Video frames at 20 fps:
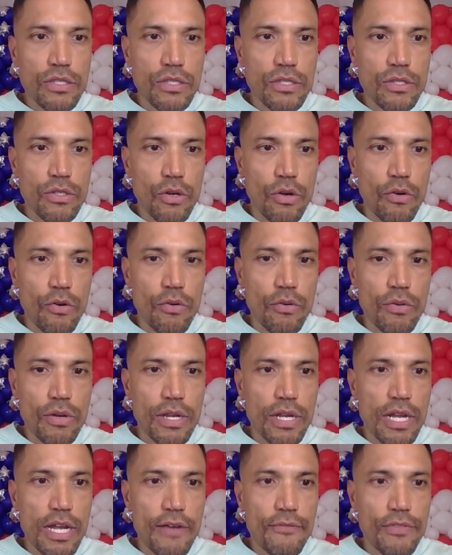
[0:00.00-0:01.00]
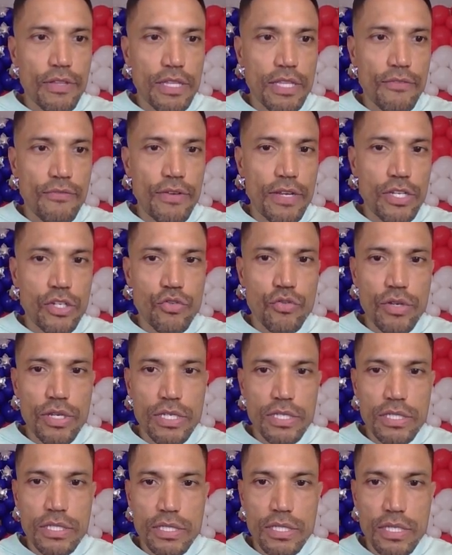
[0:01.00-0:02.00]
No conflict of
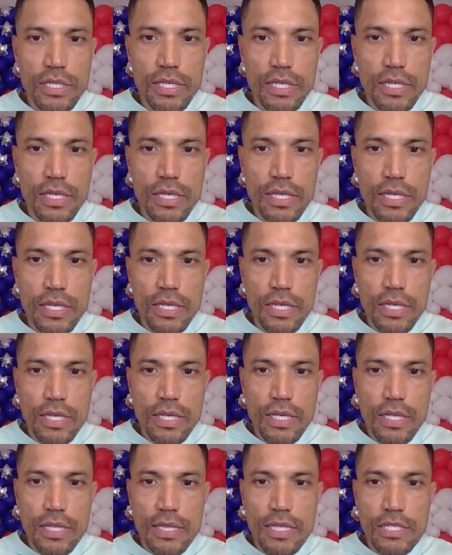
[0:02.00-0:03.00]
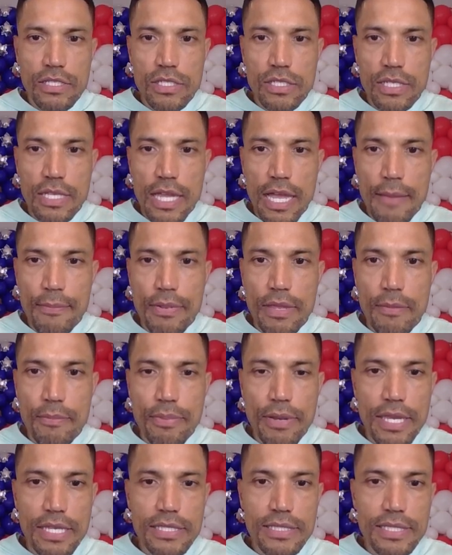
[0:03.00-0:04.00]
interest. Let's just copy and
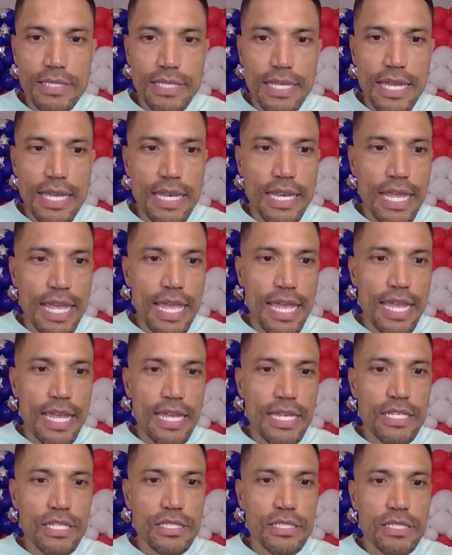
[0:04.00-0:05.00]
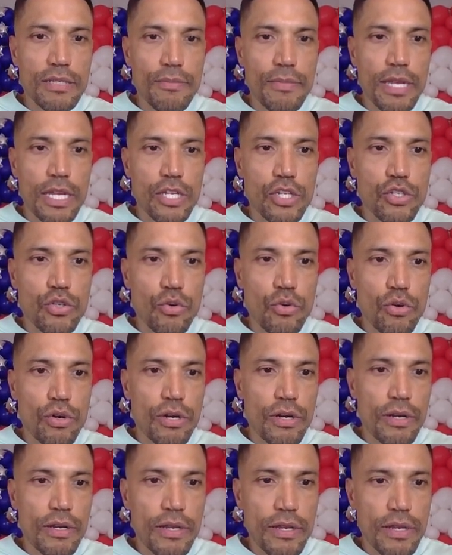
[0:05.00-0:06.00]
paste this NA just to make
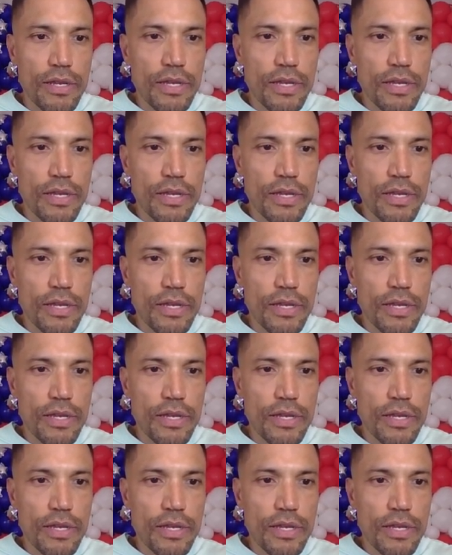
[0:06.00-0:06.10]
sure.